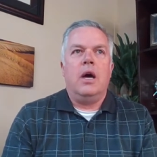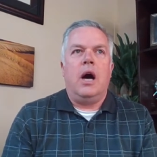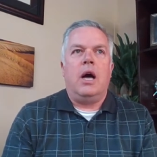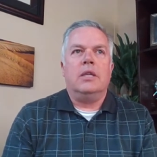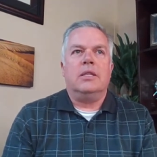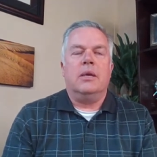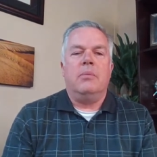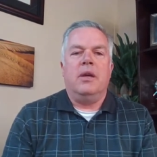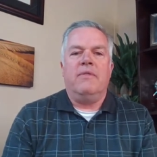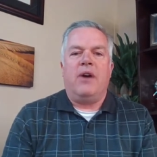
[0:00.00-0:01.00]
on some
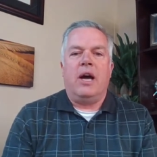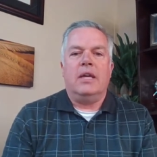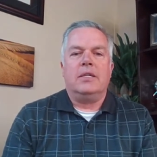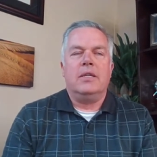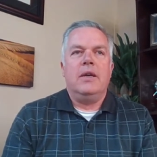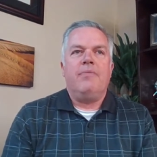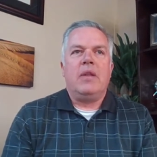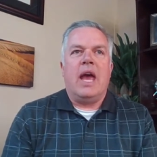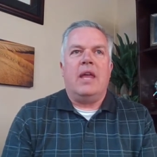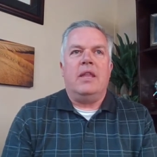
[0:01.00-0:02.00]
advice,
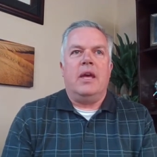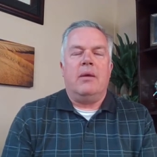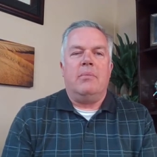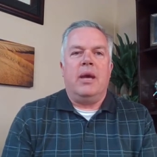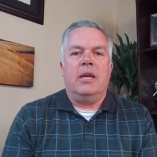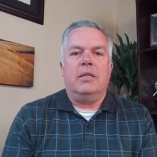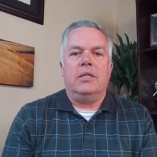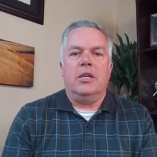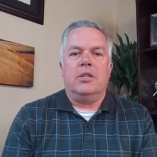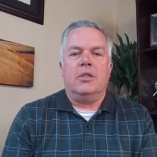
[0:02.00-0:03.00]
and then made a
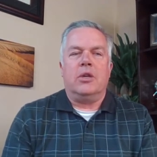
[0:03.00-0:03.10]
decision.